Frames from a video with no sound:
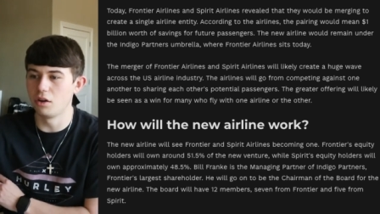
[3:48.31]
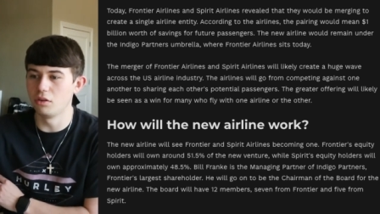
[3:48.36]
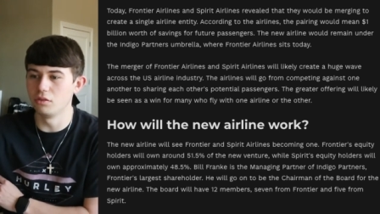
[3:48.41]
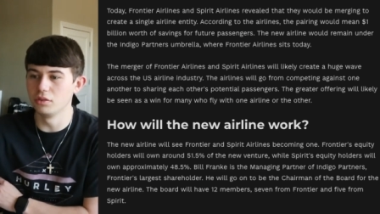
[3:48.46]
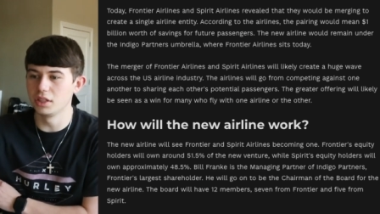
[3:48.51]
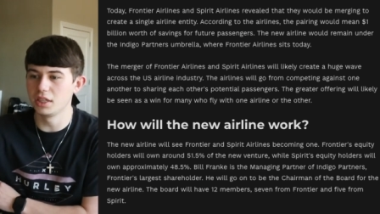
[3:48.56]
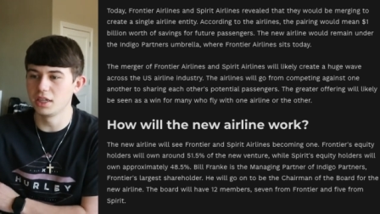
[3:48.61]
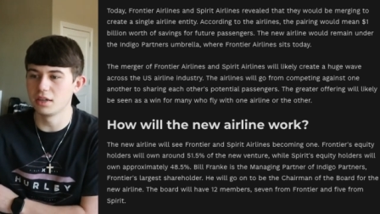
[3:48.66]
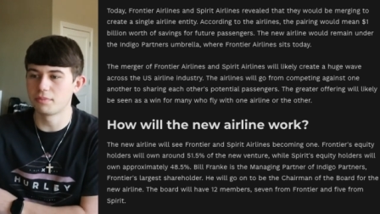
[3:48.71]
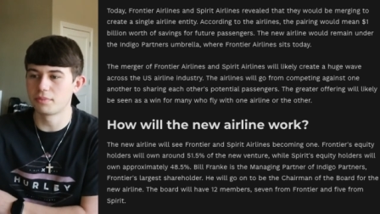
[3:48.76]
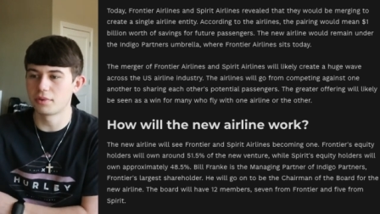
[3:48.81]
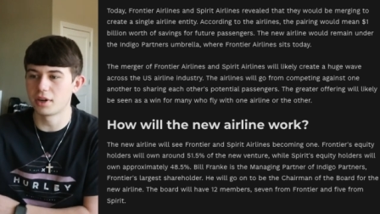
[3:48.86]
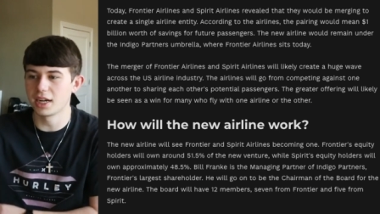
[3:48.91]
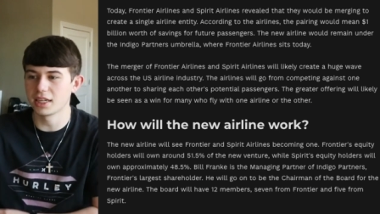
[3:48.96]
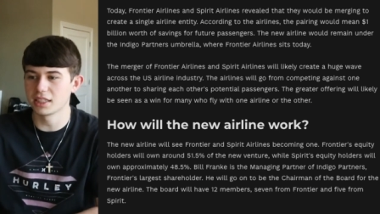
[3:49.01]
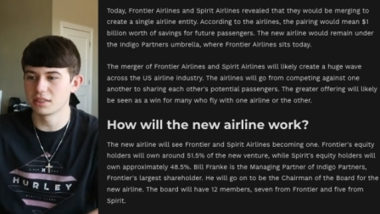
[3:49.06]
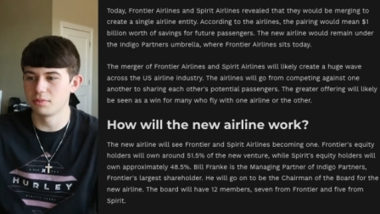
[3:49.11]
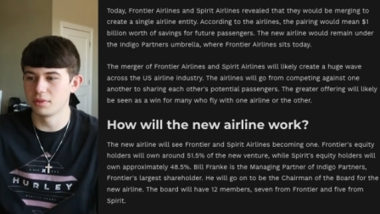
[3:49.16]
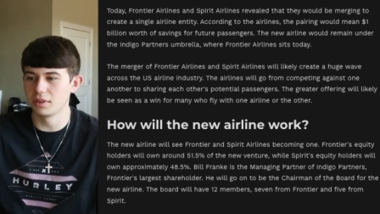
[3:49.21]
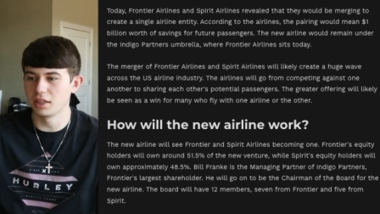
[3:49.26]
only
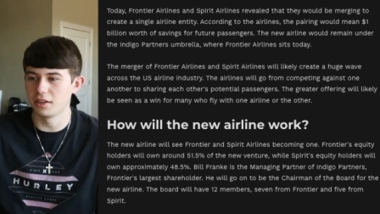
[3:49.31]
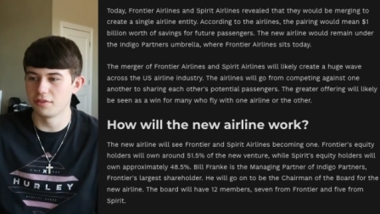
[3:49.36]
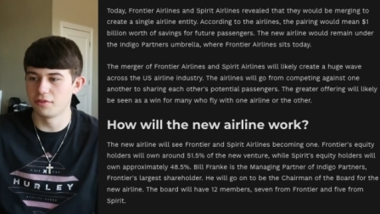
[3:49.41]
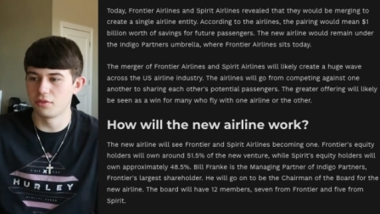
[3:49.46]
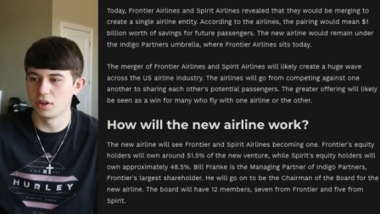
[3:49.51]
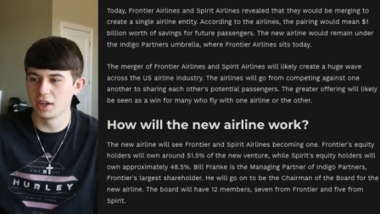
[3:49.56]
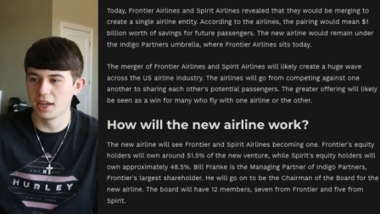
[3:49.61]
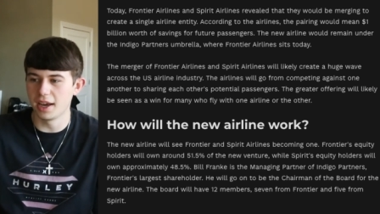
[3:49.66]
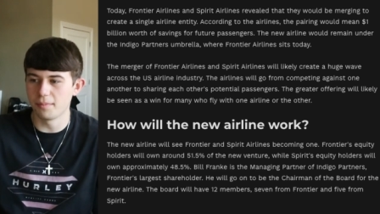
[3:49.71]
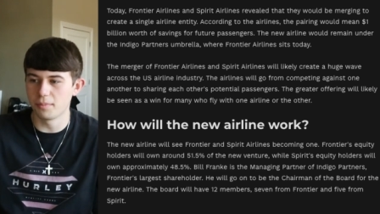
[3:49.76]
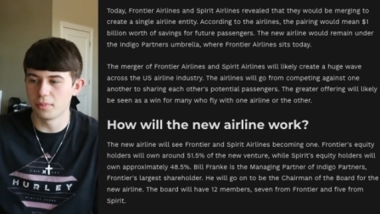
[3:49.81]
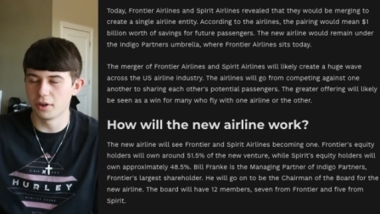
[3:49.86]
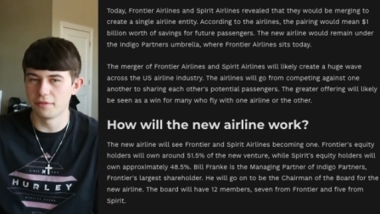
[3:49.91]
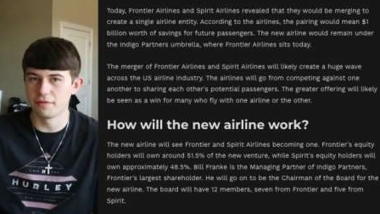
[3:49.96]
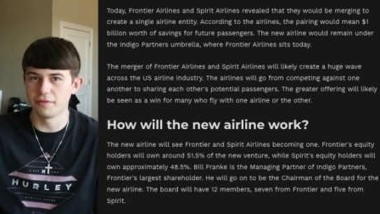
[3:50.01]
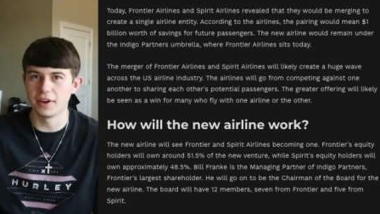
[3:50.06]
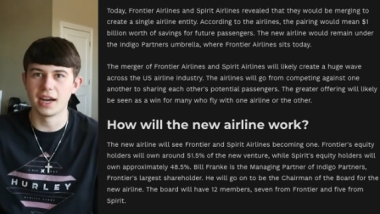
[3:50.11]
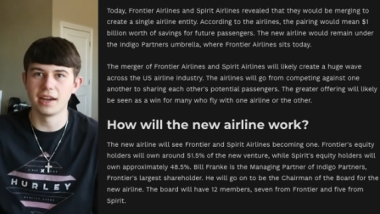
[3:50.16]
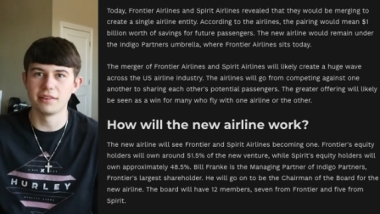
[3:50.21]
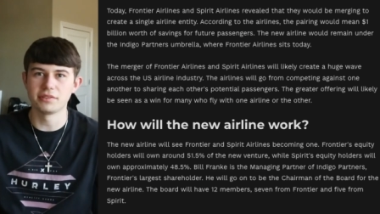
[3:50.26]
approximately
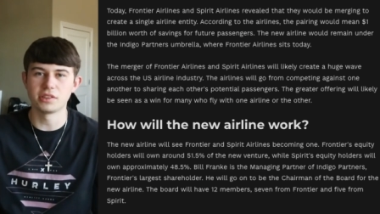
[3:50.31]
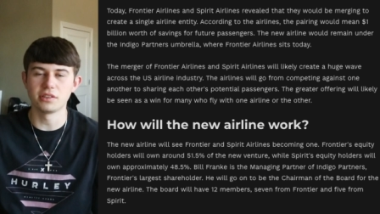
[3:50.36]
48.5%.